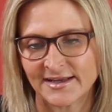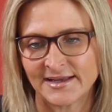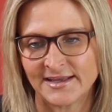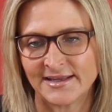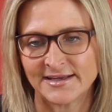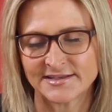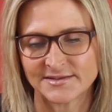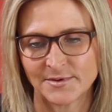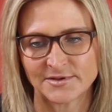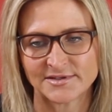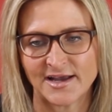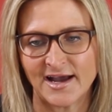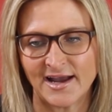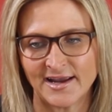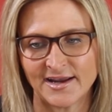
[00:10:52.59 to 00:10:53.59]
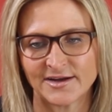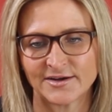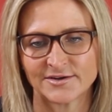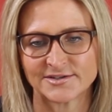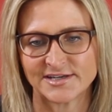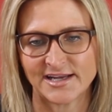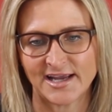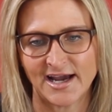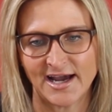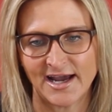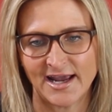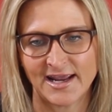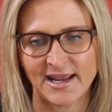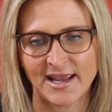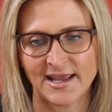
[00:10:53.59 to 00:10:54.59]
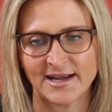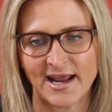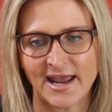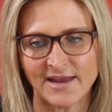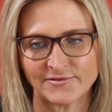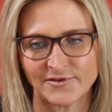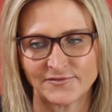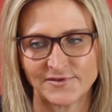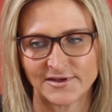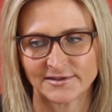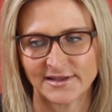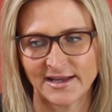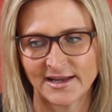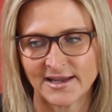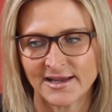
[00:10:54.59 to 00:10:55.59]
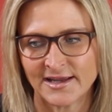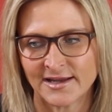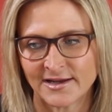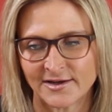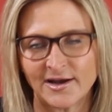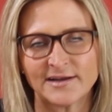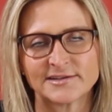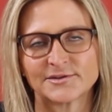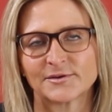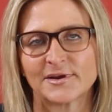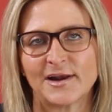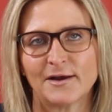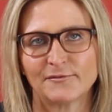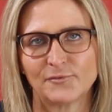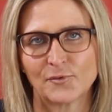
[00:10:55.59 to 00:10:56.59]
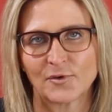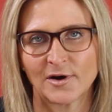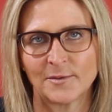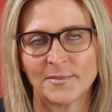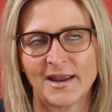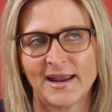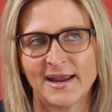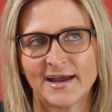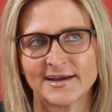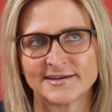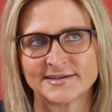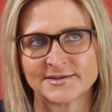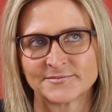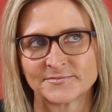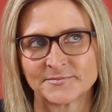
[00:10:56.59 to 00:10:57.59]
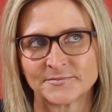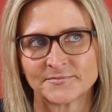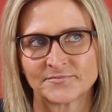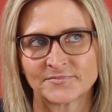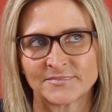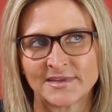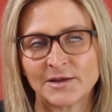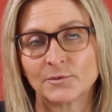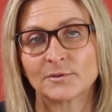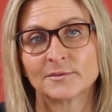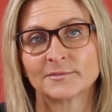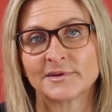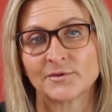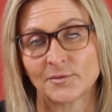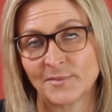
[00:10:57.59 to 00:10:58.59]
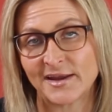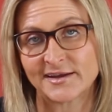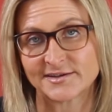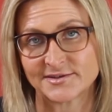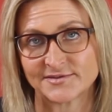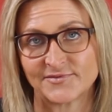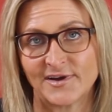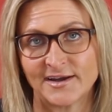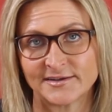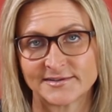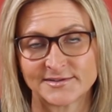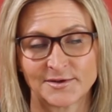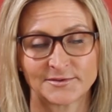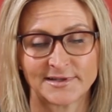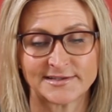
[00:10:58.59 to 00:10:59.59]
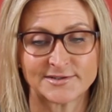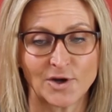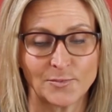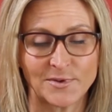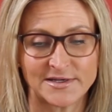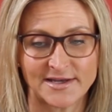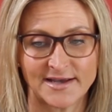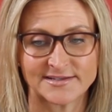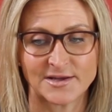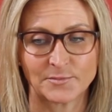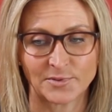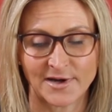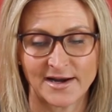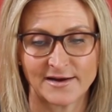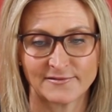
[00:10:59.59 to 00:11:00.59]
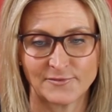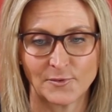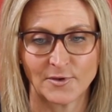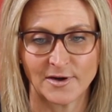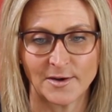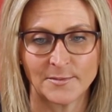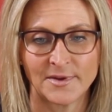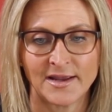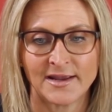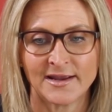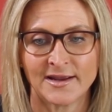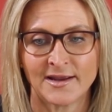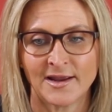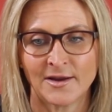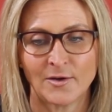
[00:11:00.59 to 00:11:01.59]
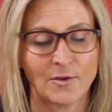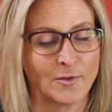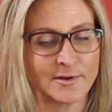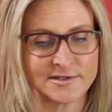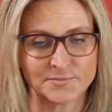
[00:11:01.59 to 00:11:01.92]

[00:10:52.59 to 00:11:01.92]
he is the most high energy guy, and I have a feeling God's looking out for him, and he will make it just fine. So let's hope he does. I'm praying for him. Always